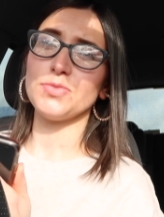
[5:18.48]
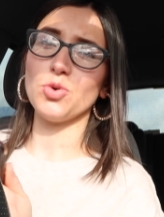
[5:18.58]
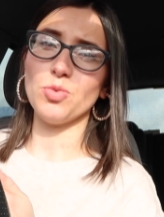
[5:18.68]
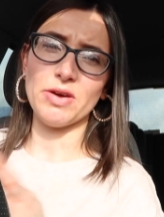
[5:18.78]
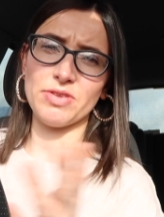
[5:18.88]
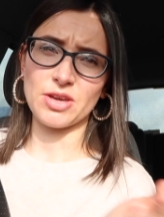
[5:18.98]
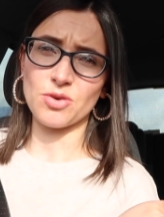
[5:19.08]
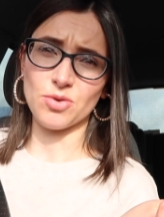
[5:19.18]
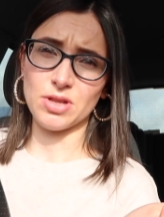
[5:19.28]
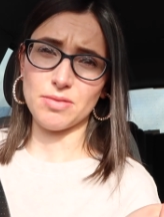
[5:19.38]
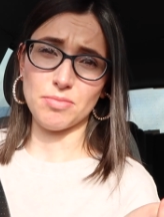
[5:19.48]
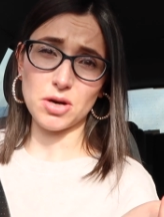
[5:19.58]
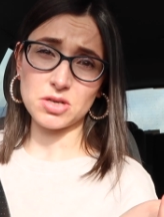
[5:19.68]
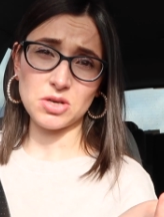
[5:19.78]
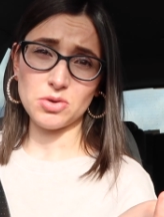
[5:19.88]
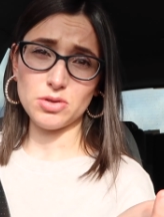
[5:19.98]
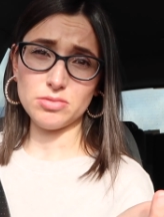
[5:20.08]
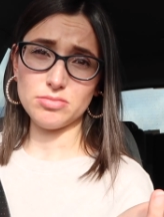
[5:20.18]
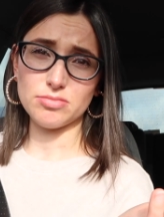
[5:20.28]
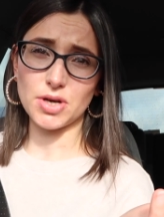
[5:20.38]
Or whatever they call it. Market
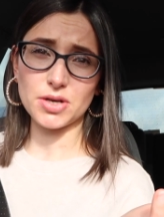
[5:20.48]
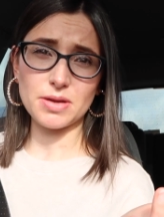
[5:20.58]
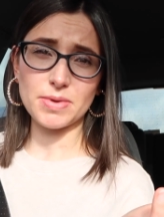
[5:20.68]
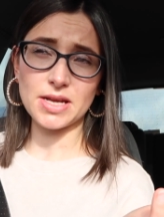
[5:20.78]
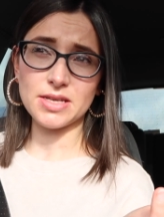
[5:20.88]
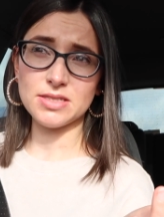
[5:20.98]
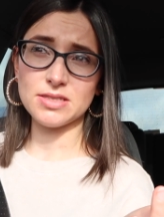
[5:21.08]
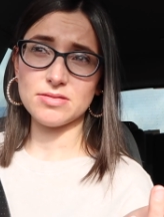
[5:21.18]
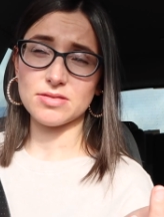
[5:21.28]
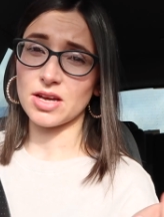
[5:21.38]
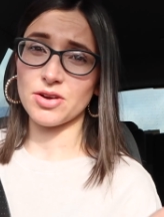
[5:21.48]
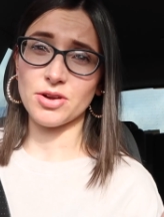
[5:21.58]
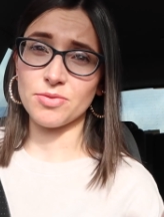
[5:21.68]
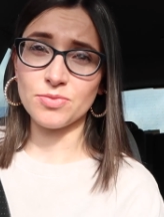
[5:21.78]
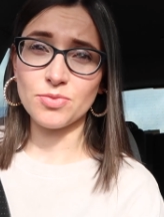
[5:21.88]
hall? Marketplace? I don't know.